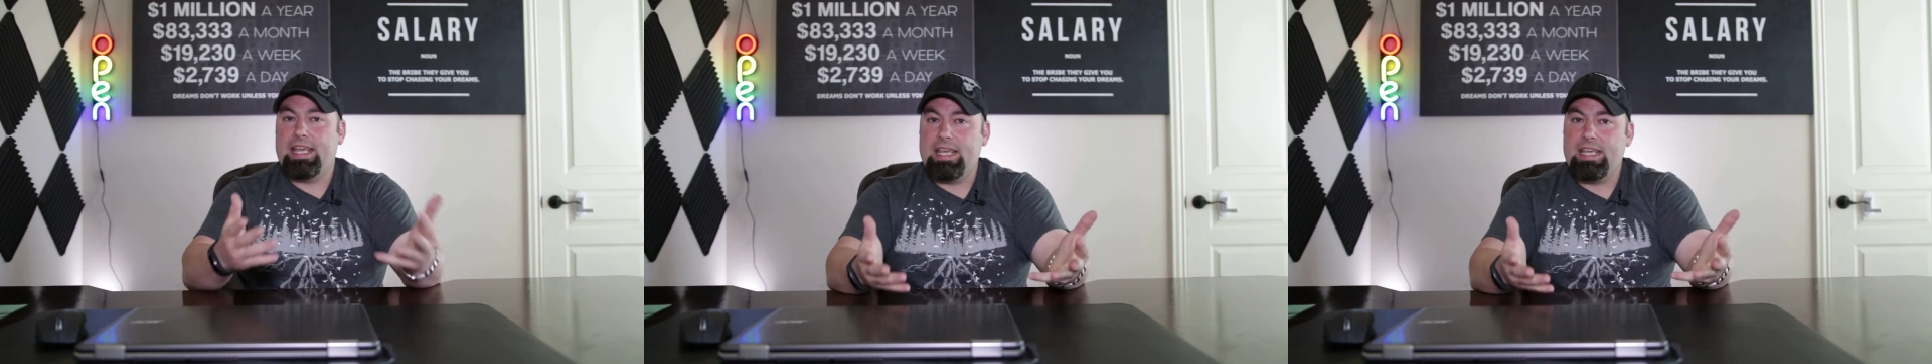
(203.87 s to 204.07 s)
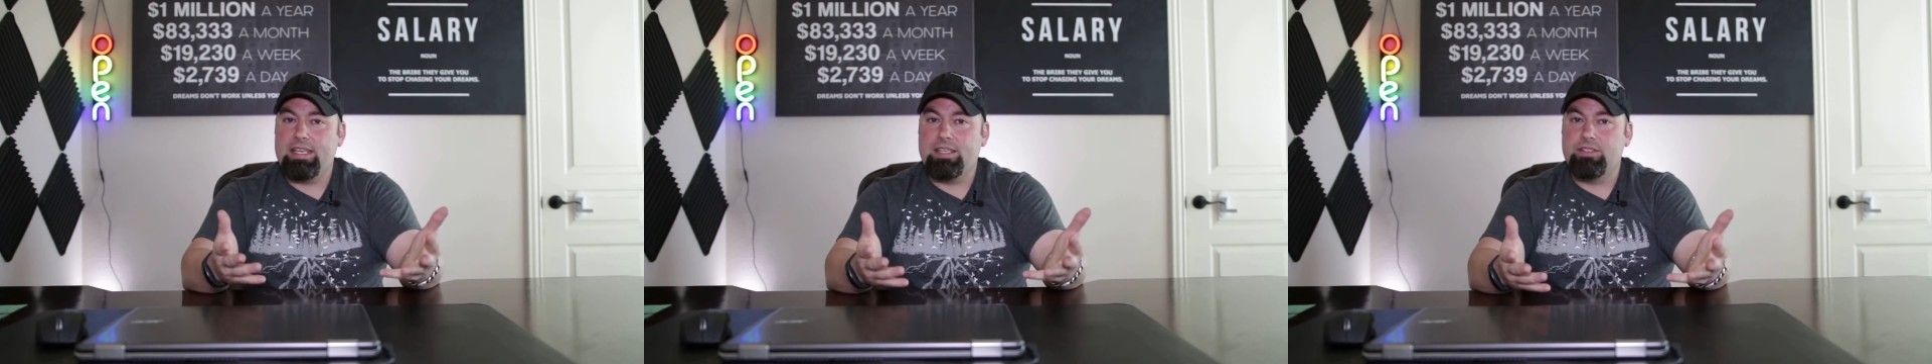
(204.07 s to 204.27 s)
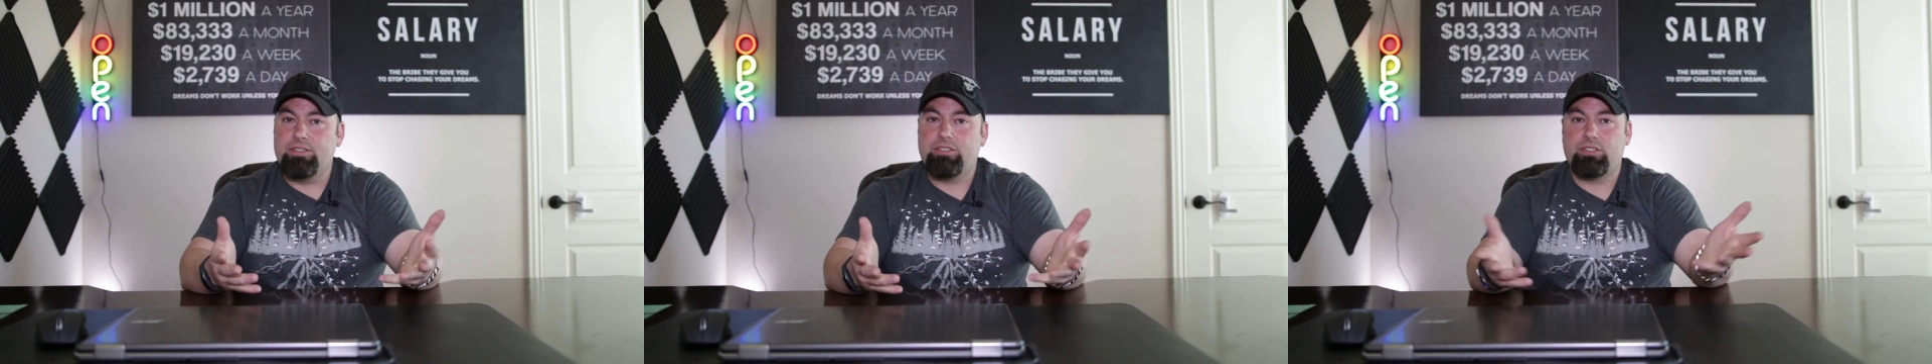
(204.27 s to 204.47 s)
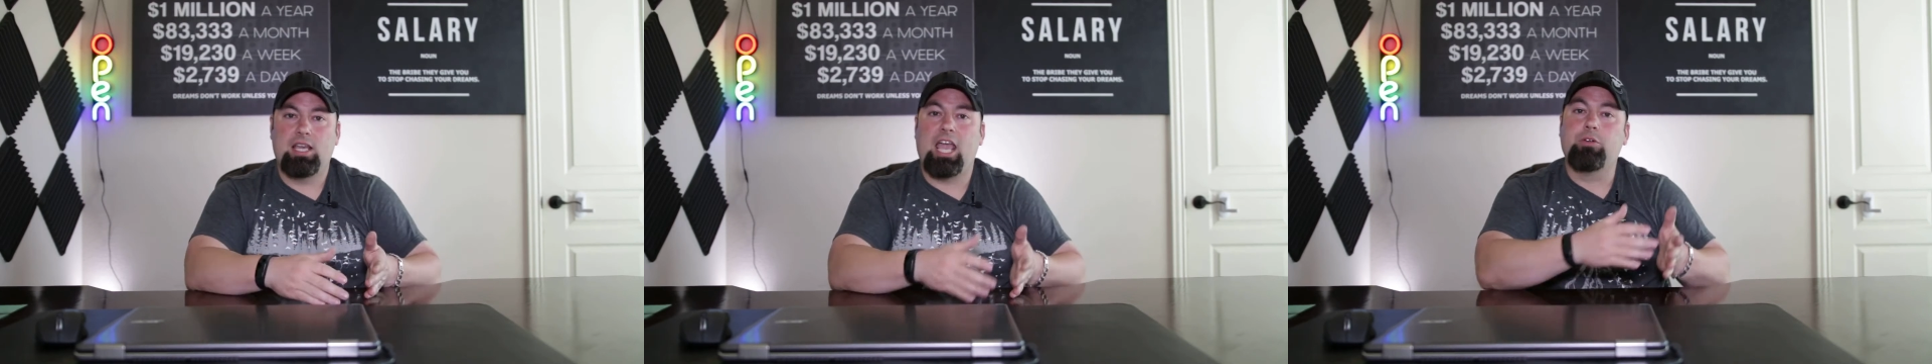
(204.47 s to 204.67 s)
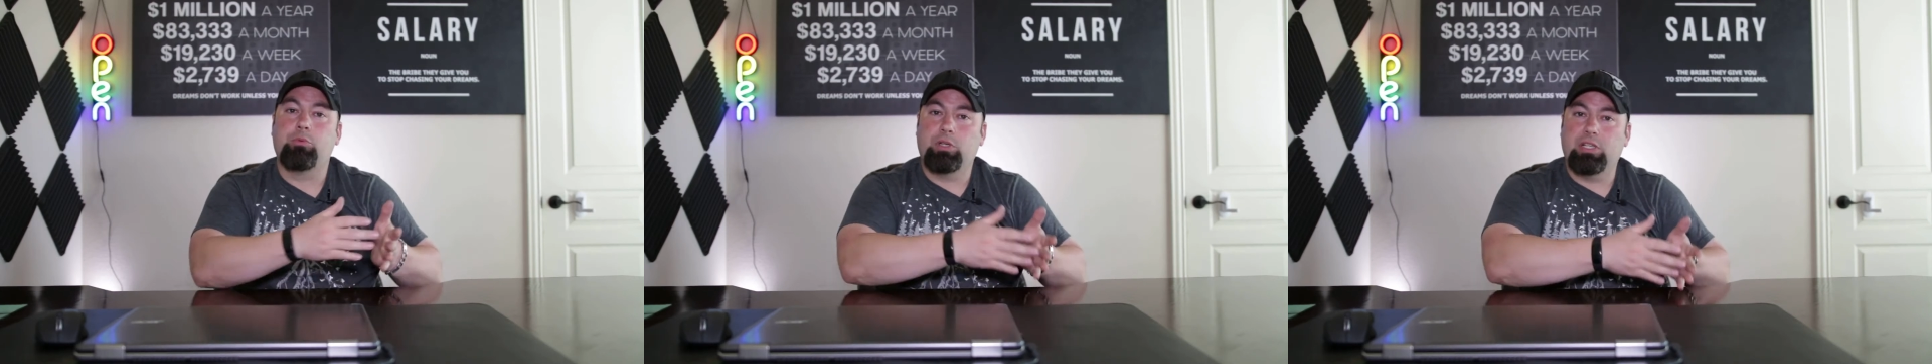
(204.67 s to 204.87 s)
is
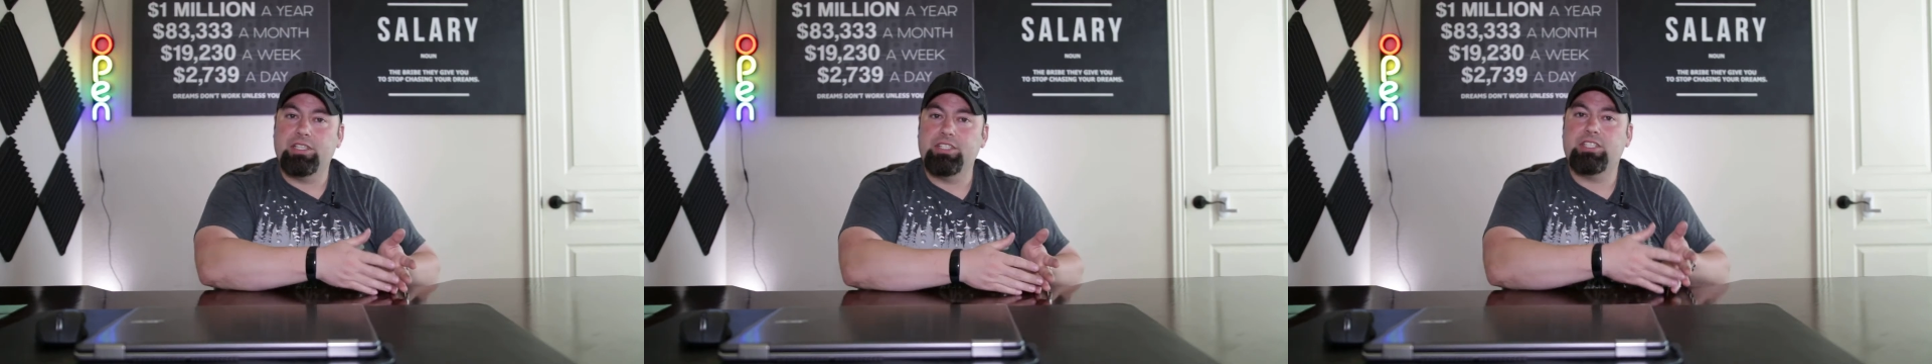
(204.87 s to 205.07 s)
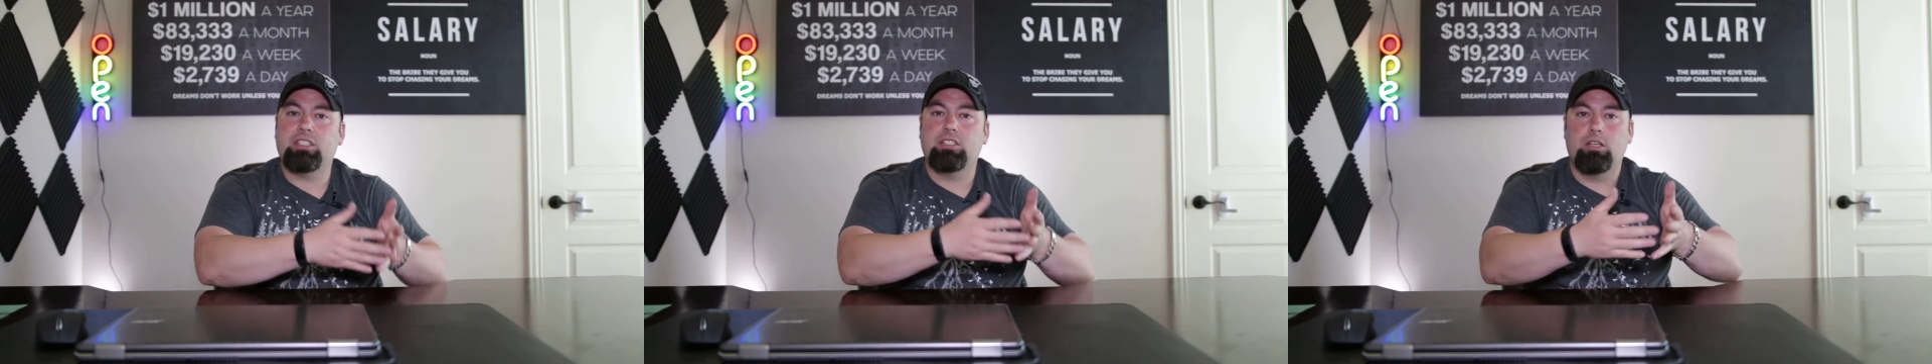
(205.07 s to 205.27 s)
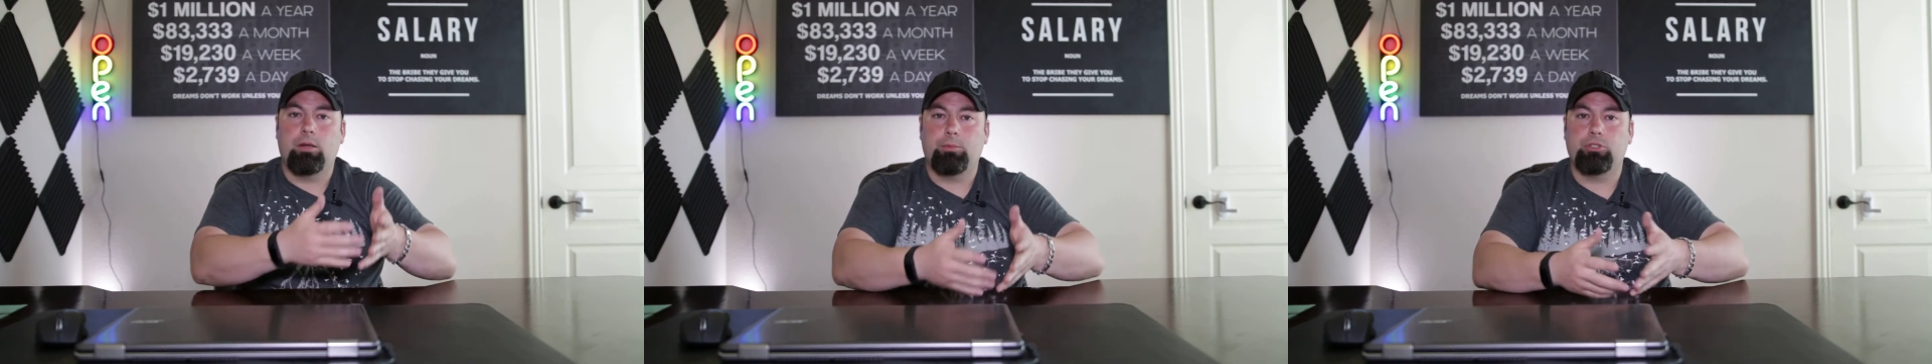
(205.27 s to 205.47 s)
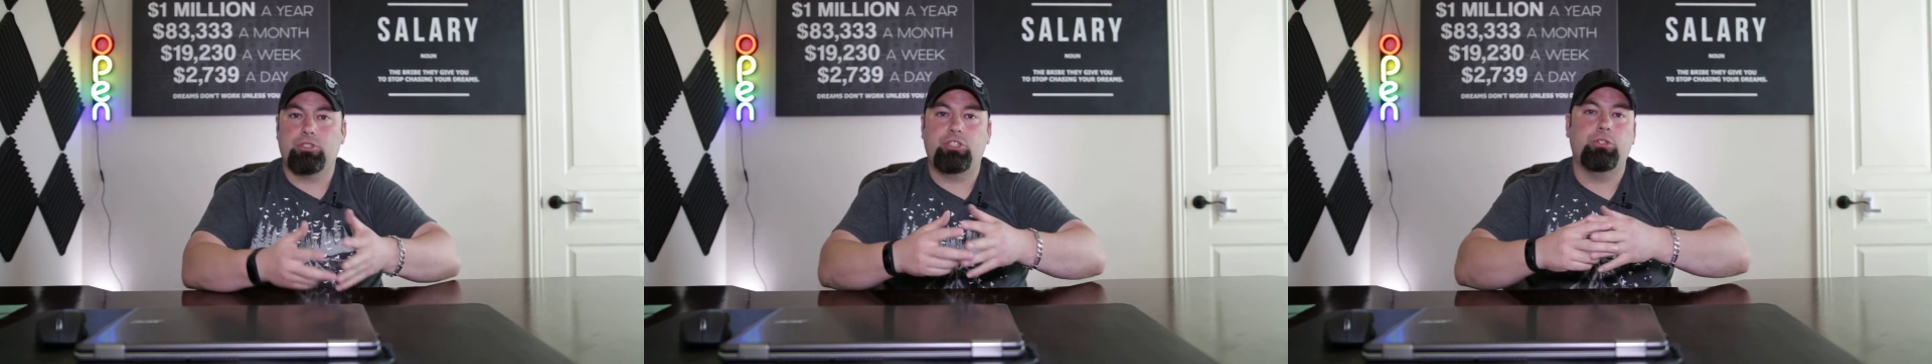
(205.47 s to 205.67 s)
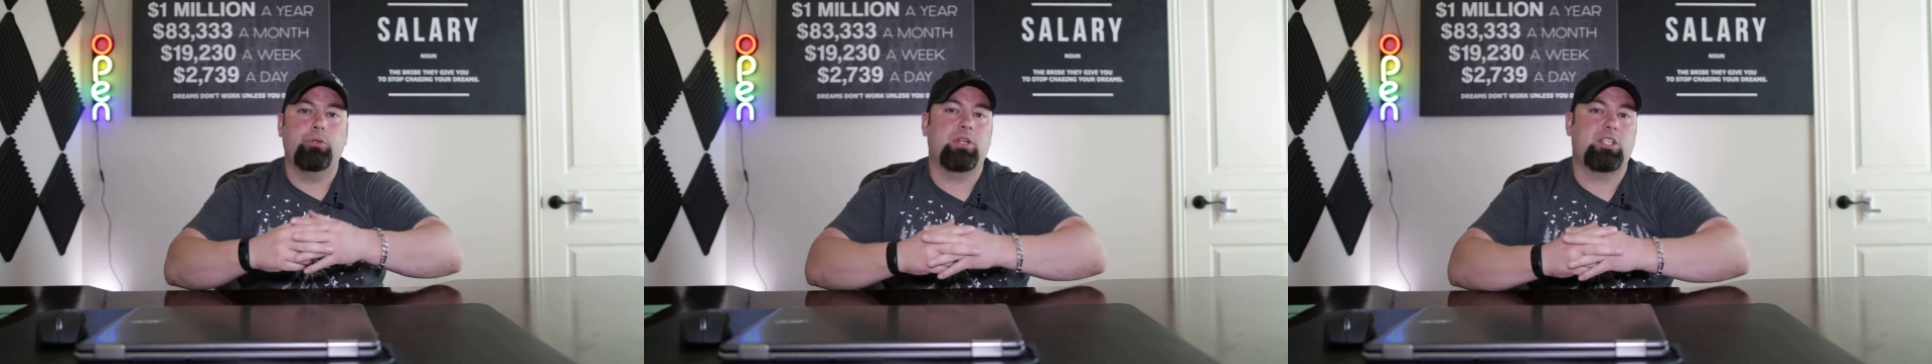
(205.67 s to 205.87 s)
a realistic number
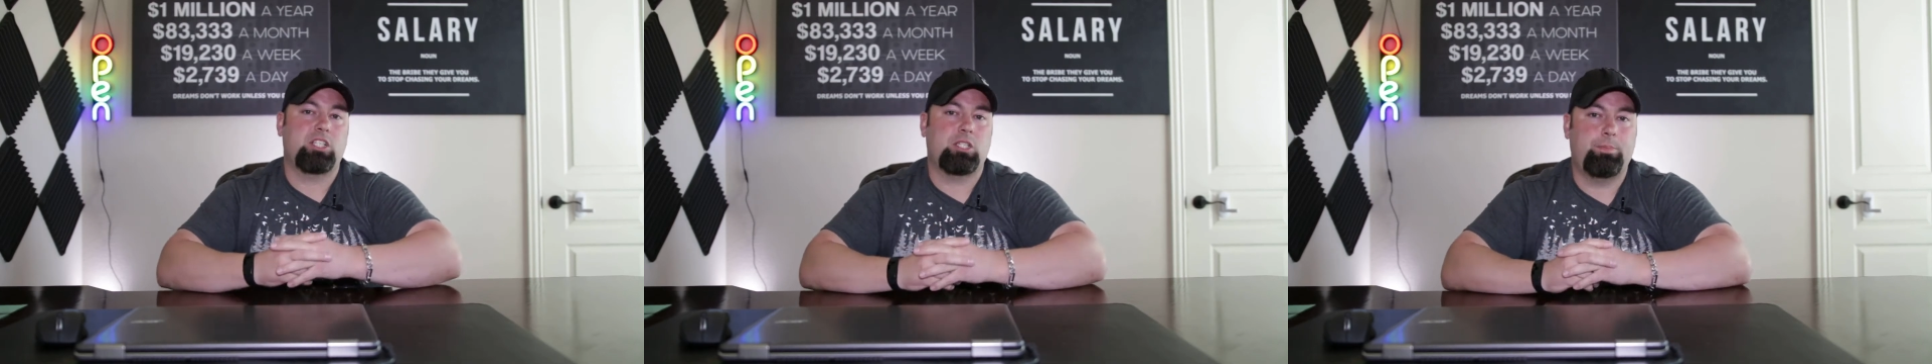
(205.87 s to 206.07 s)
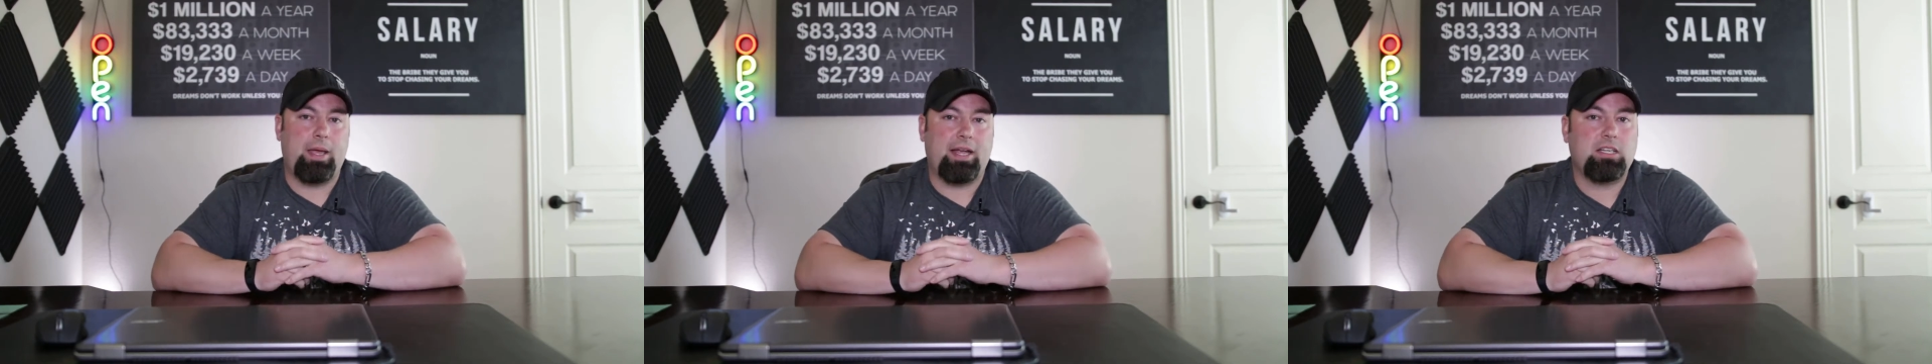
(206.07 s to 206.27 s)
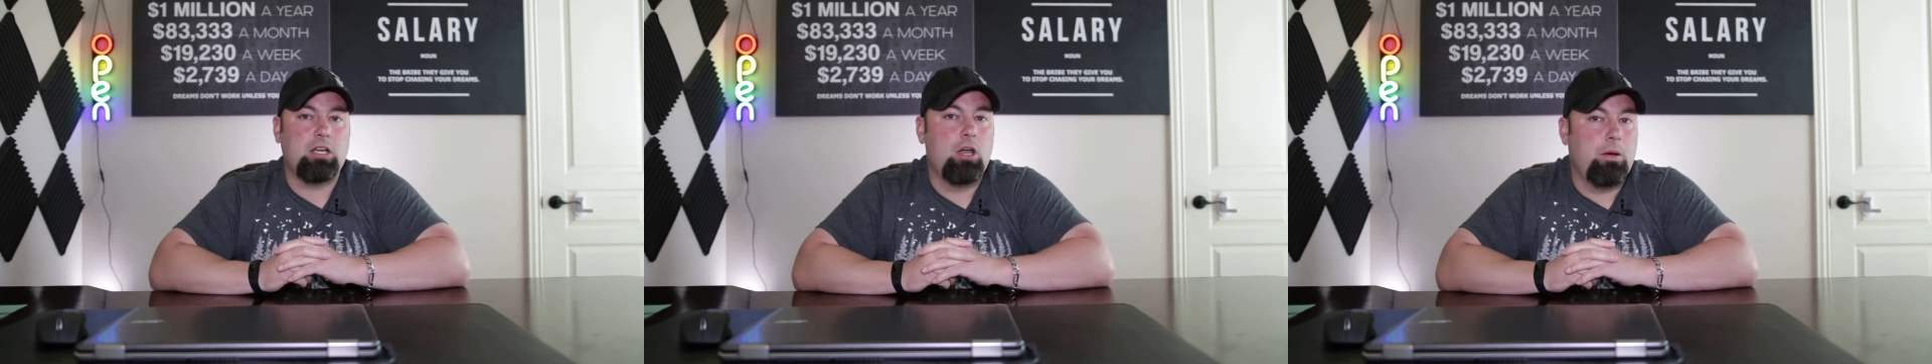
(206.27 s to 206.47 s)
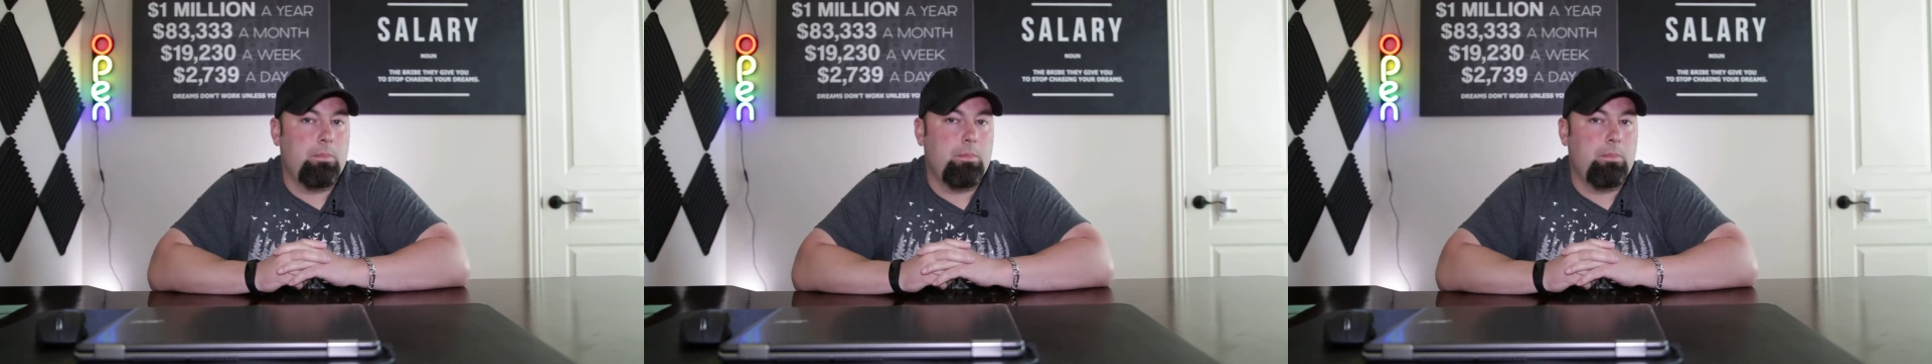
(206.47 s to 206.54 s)
to expect